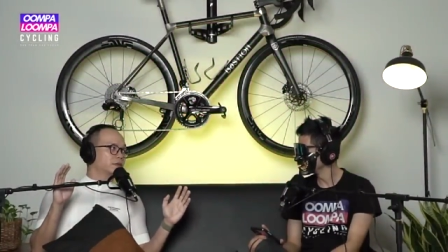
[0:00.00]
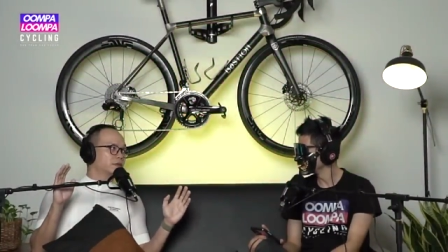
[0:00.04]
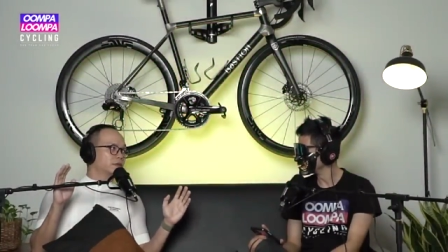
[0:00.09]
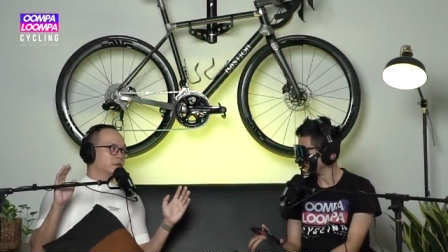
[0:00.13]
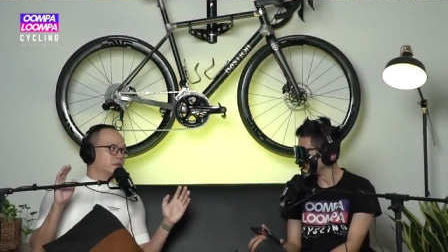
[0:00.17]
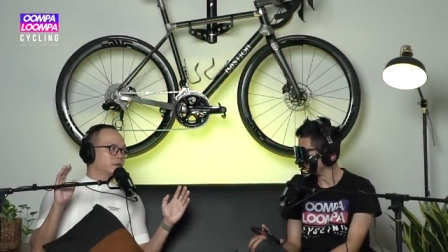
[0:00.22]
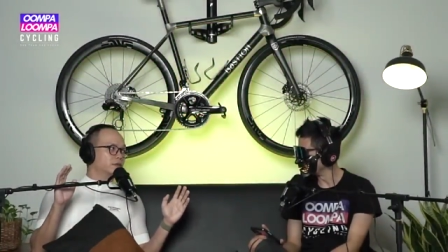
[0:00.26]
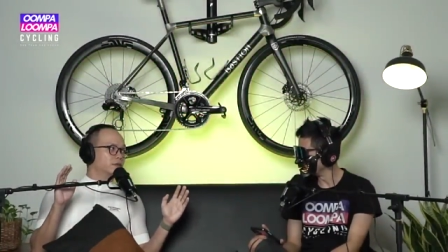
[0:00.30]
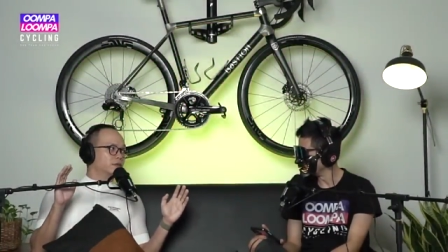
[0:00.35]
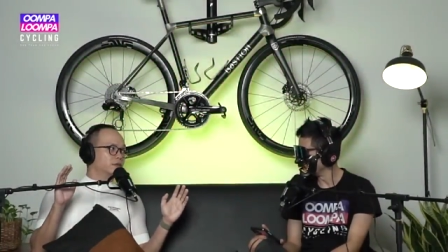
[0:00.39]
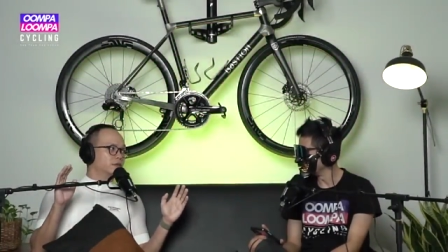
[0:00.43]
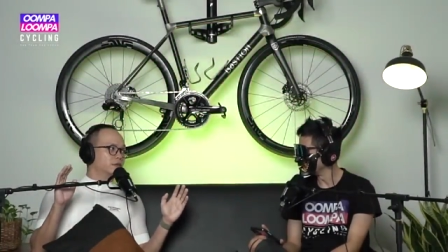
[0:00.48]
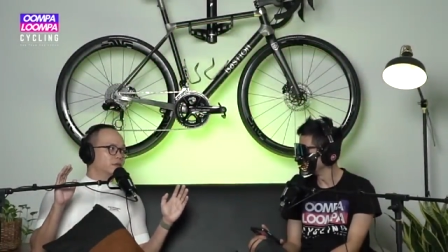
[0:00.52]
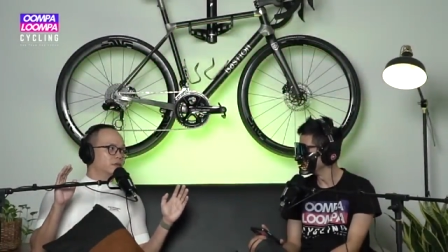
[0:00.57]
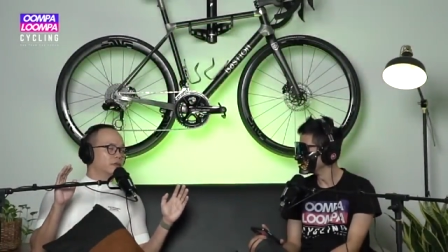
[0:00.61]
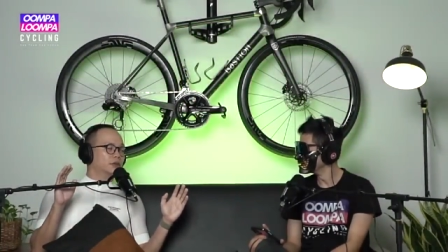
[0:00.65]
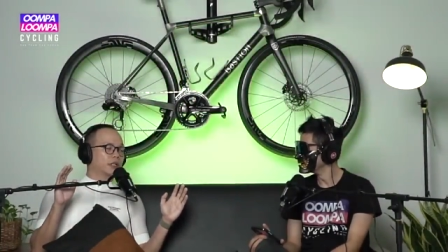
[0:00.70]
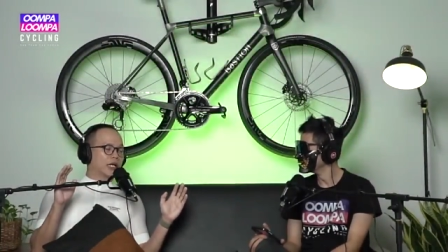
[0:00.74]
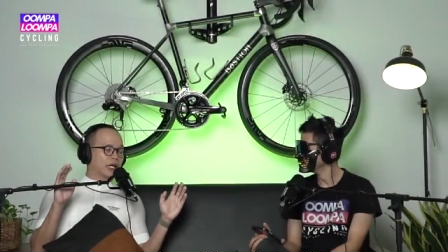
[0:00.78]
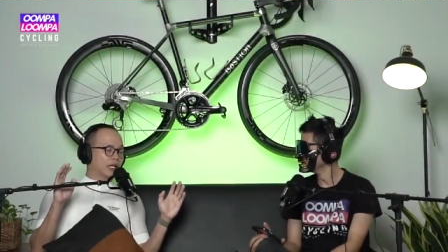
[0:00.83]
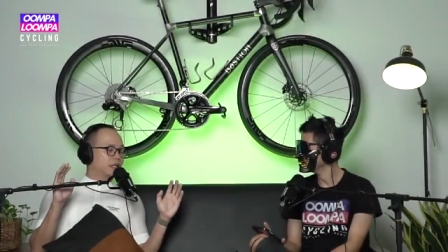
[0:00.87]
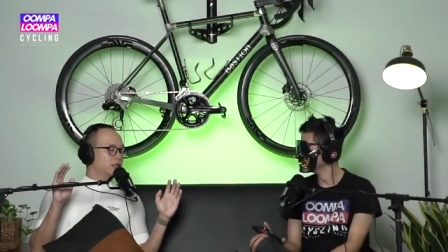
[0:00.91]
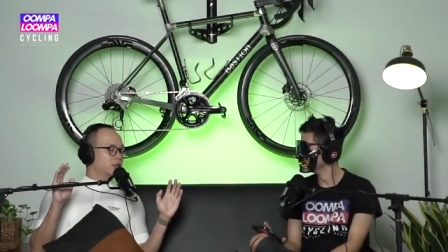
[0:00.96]
9.
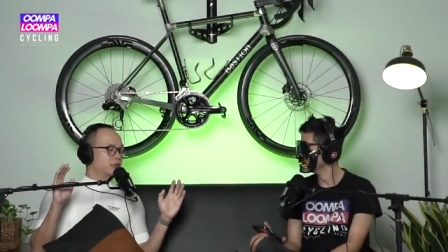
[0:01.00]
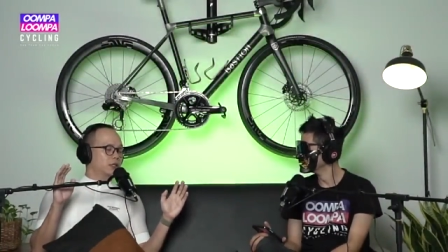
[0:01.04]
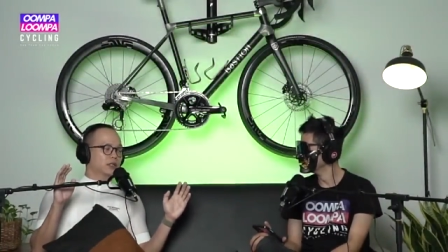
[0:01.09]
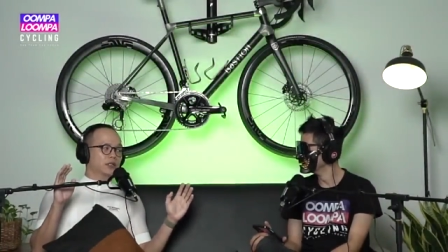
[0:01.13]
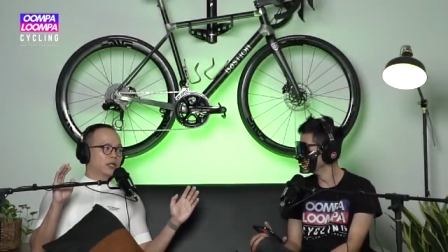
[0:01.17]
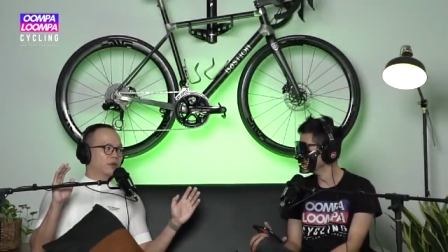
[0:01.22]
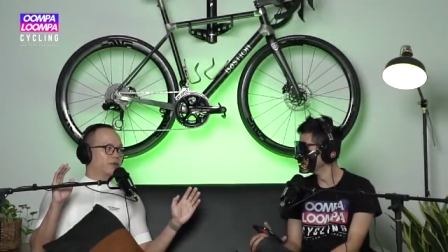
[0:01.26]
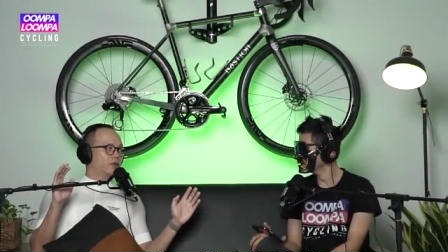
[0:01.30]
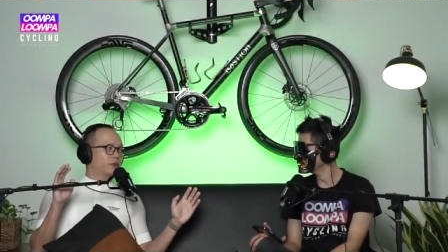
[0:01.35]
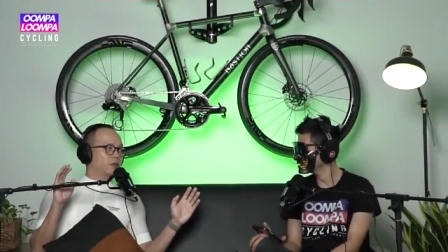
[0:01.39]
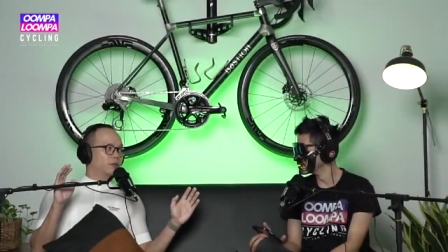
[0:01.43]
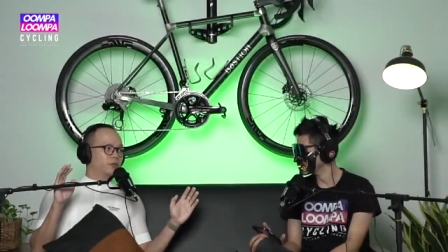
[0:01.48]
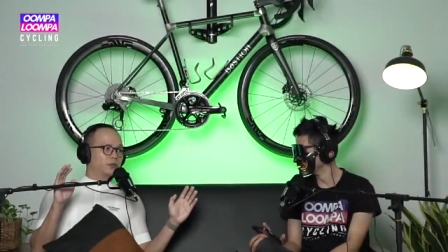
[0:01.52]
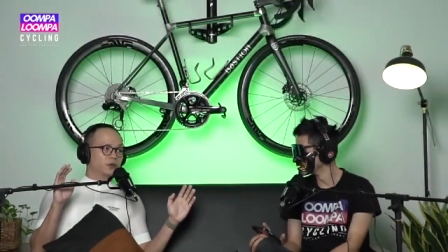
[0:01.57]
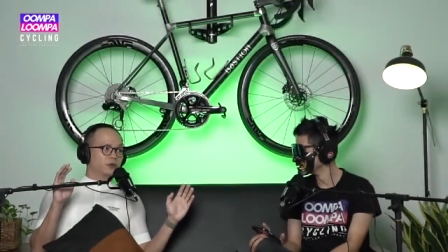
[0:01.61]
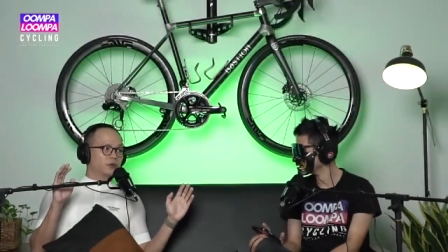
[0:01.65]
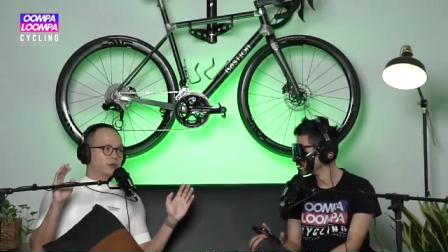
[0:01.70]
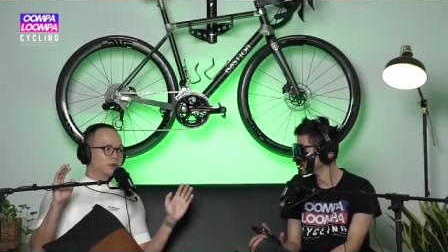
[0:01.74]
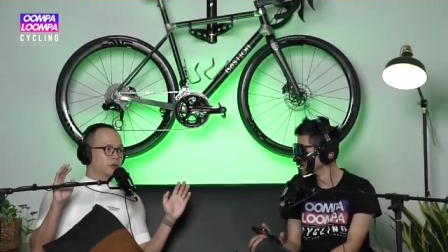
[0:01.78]
9 is enough, eh, bro.